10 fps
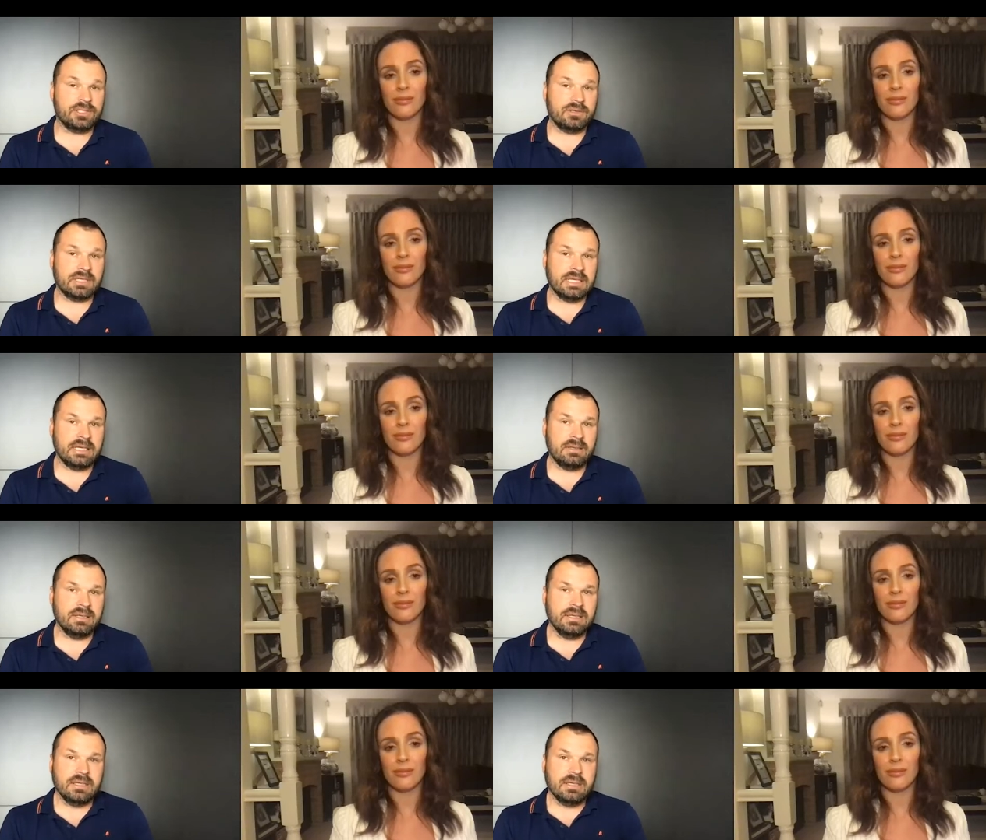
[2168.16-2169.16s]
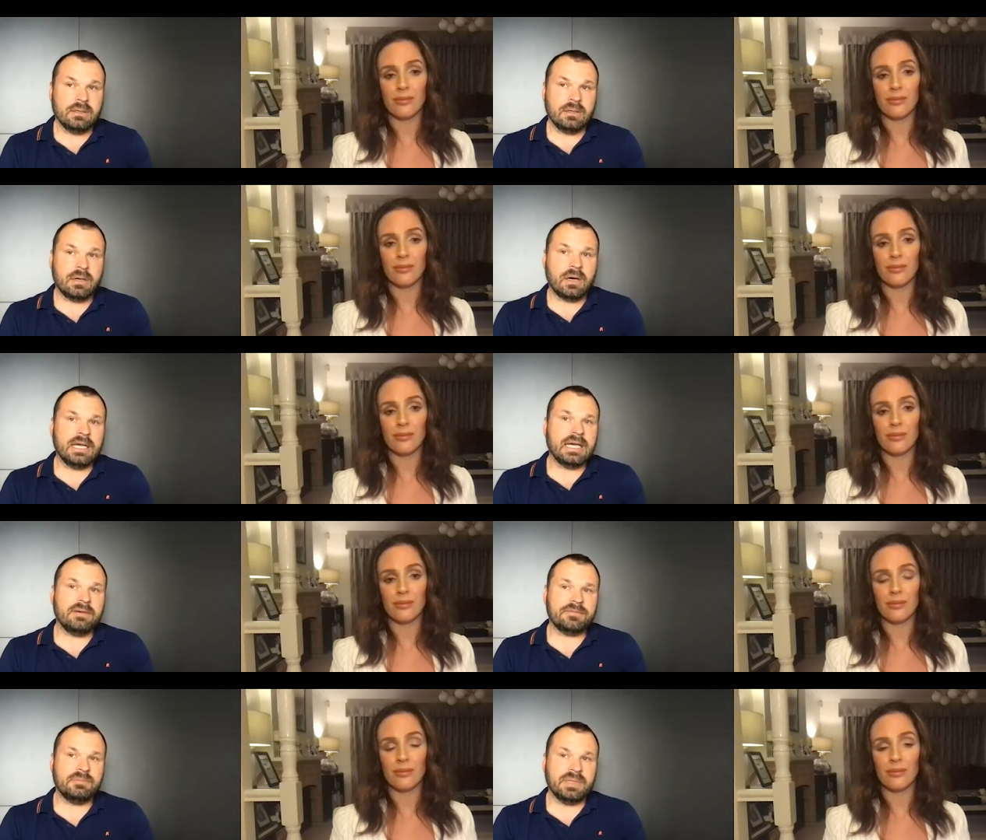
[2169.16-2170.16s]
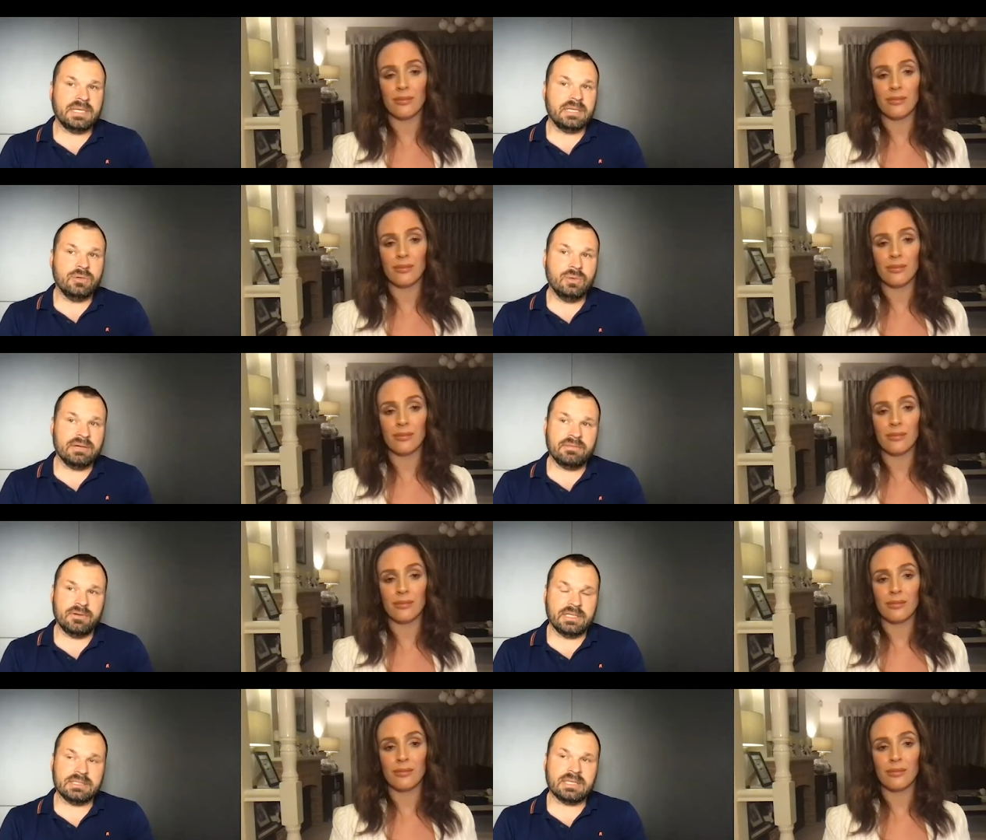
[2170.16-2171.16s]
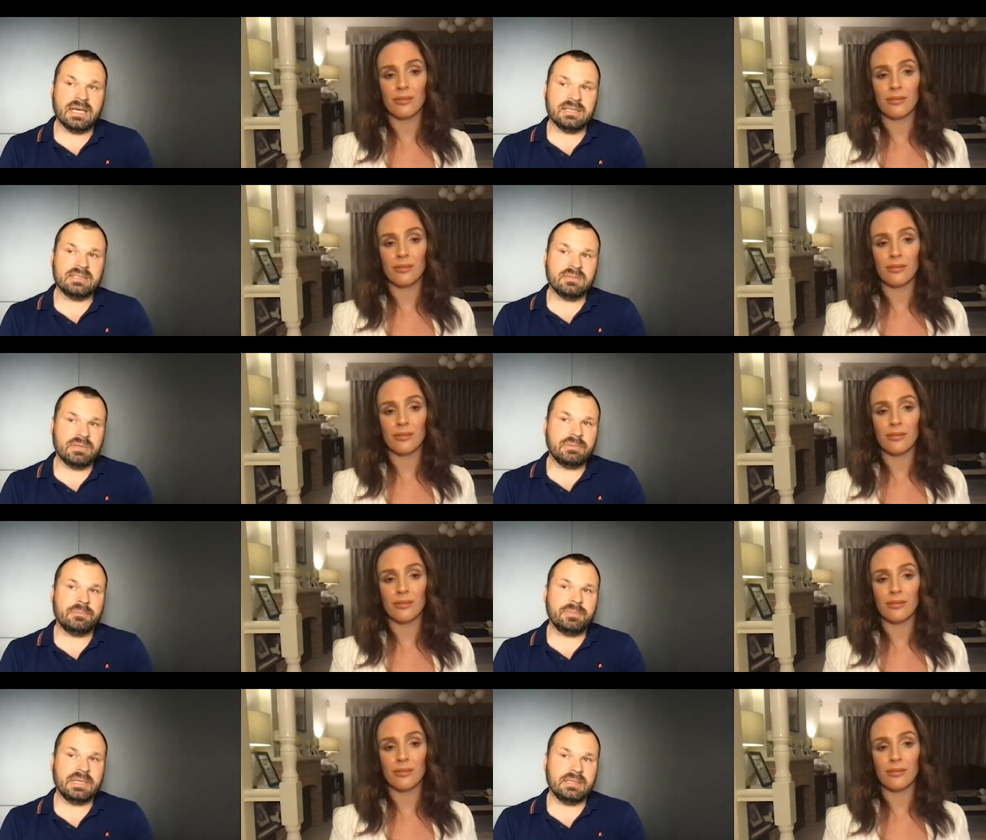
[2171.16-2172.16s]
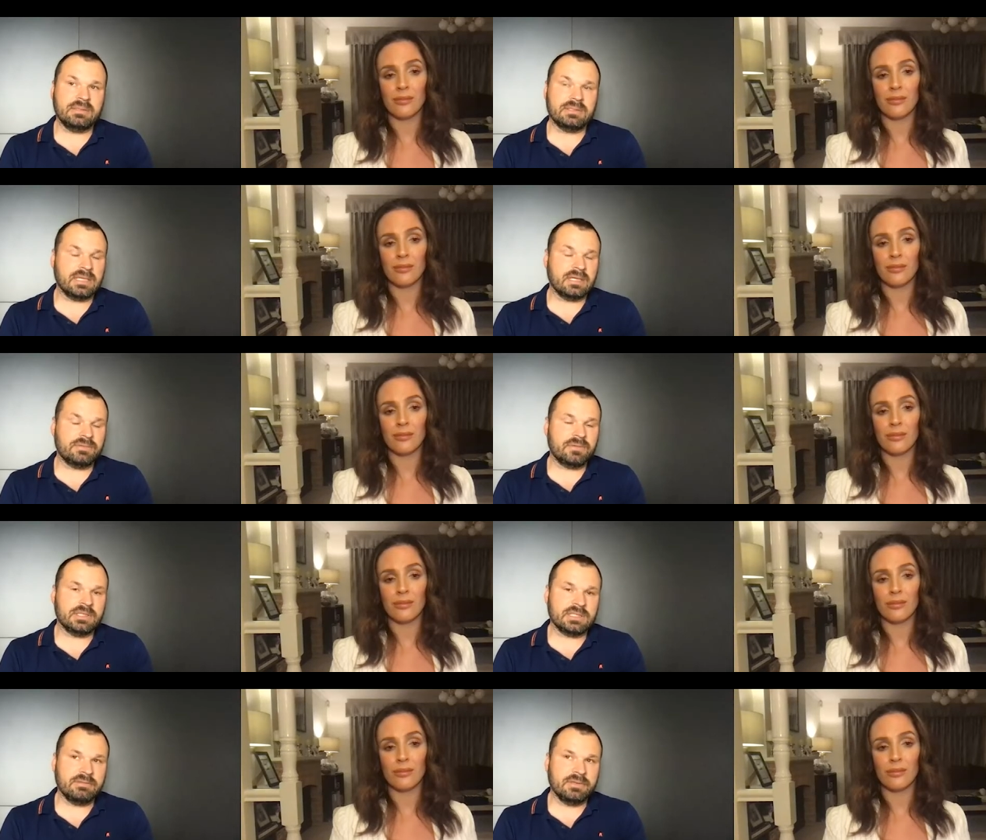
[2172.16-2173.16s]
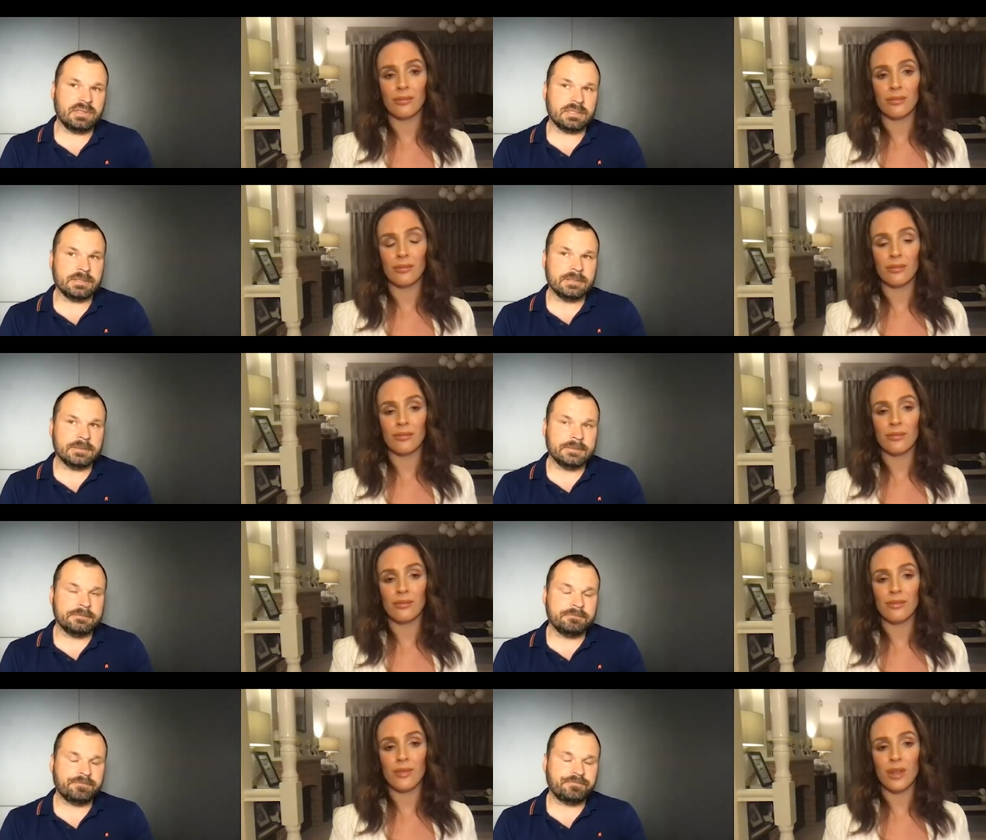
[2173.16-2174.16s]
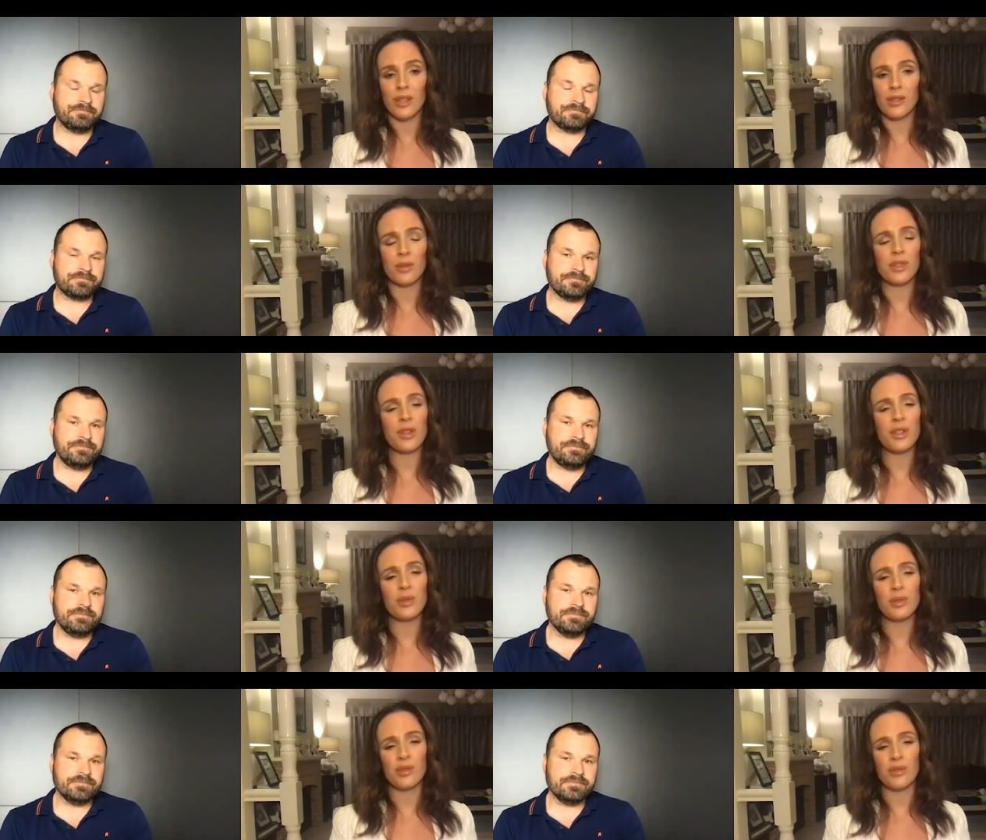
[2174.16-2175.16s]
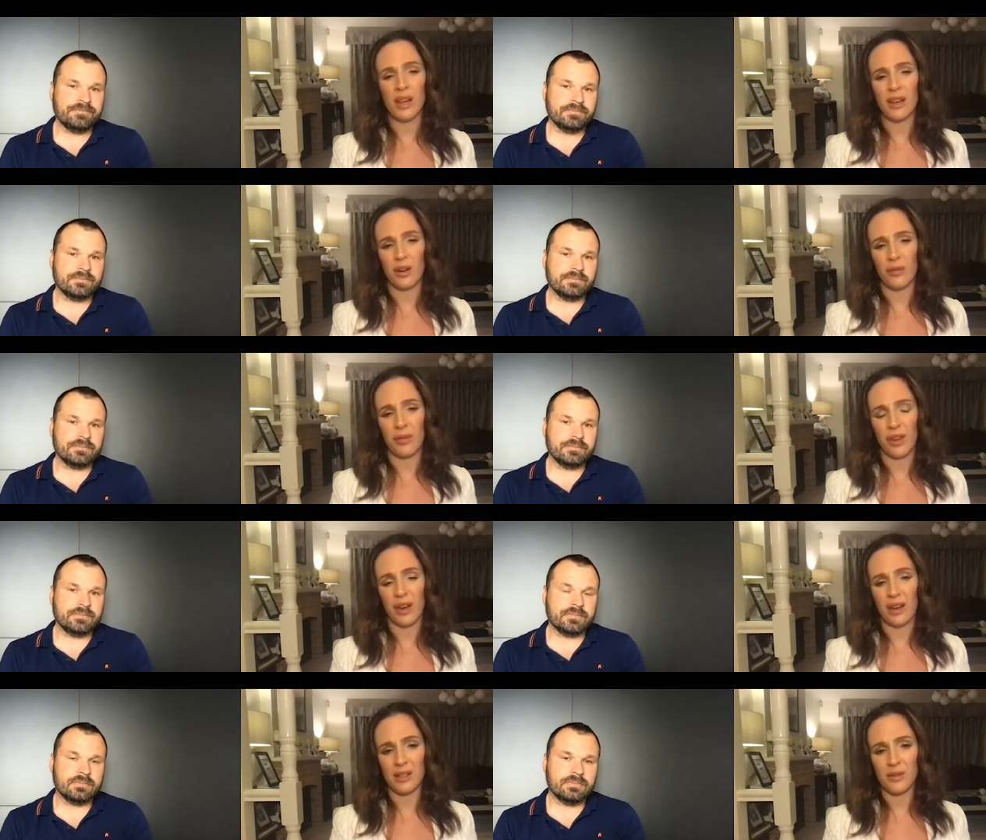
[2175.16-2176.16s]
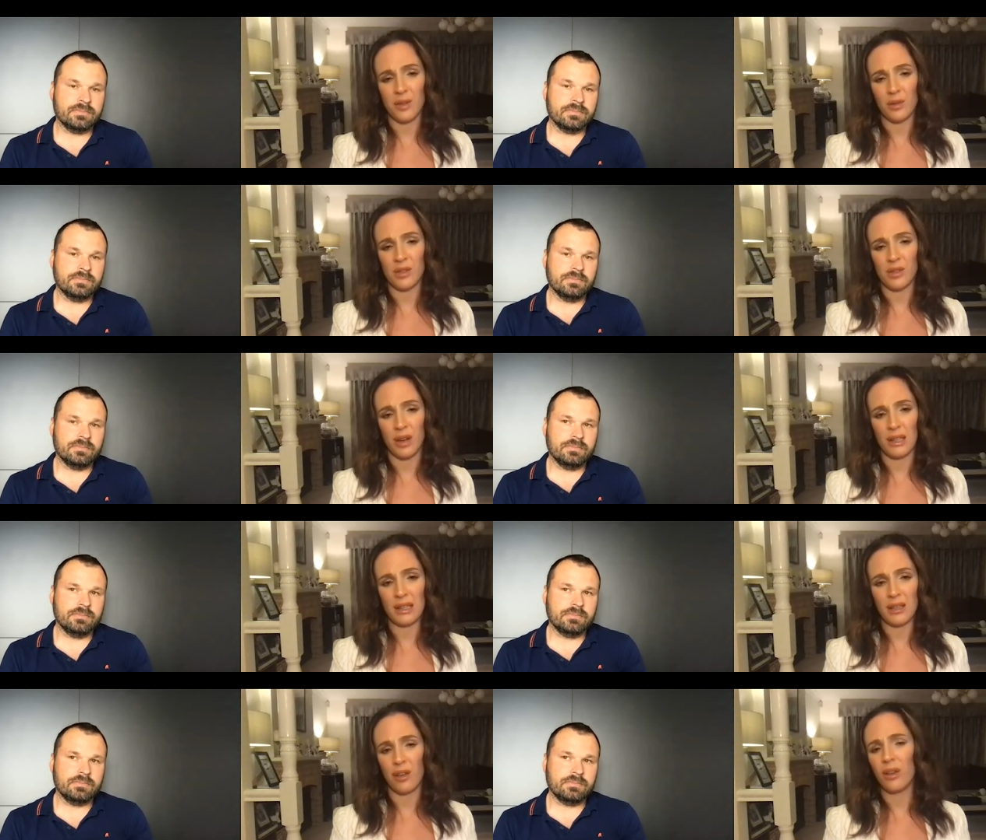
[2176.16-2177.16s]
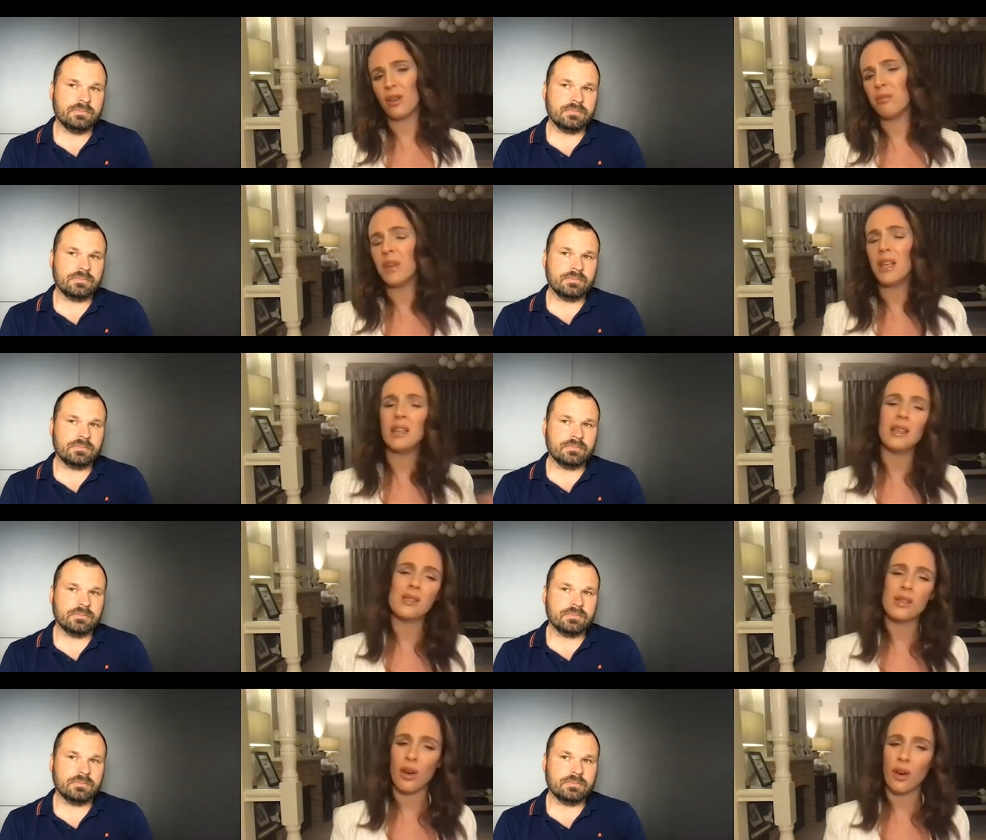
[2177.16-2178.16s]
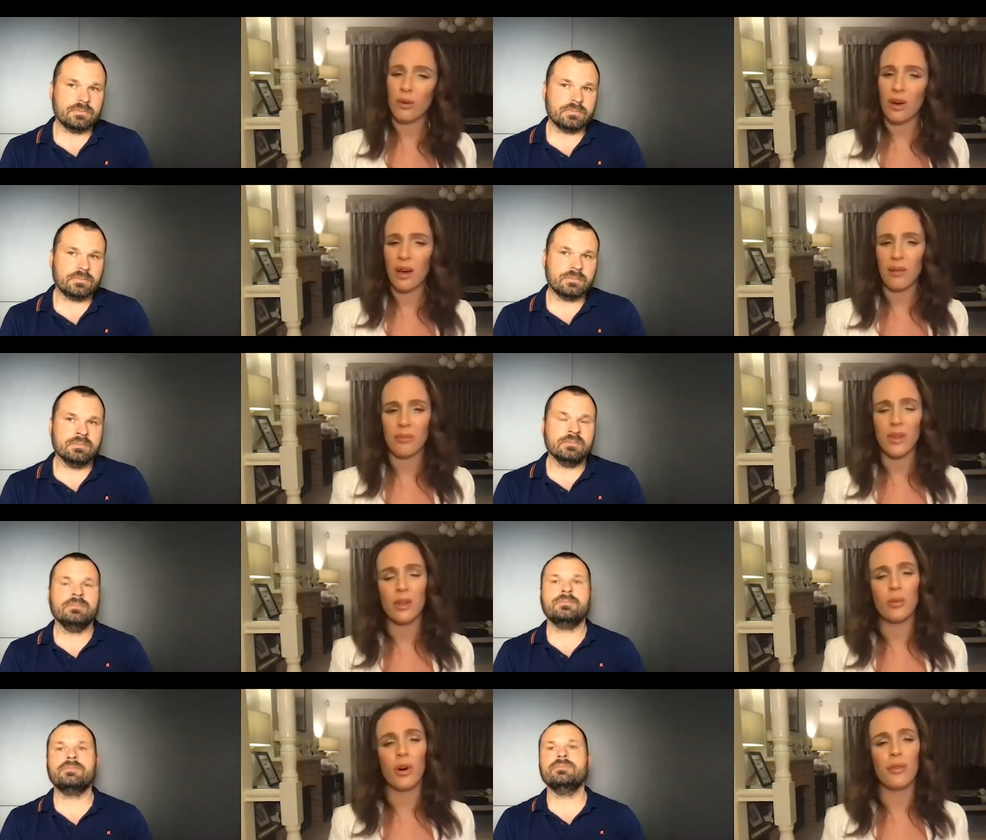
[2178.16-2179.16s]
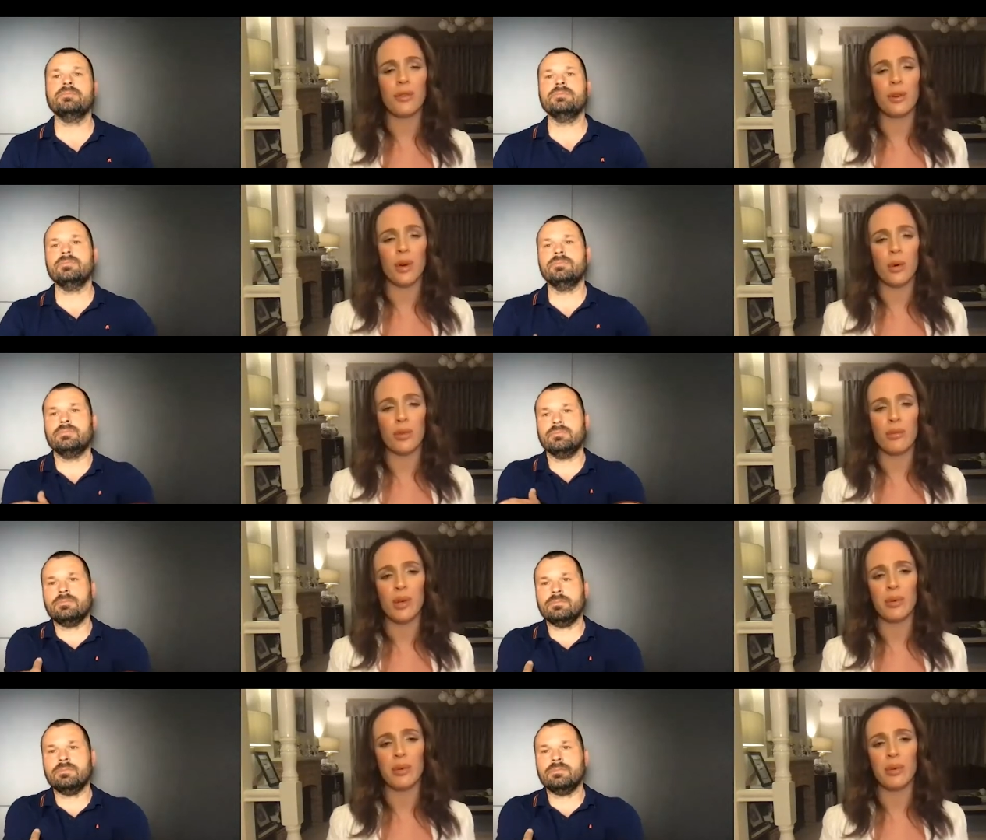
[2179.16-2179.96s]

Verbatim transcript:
Speaker 1: again, I have to be, and whoever it is has to be prepared to sacrifice everything.
Speaker 2: Is a return to Australia off the cards for you entirely? I heard many years ago um, that you were offered a role with Melbourne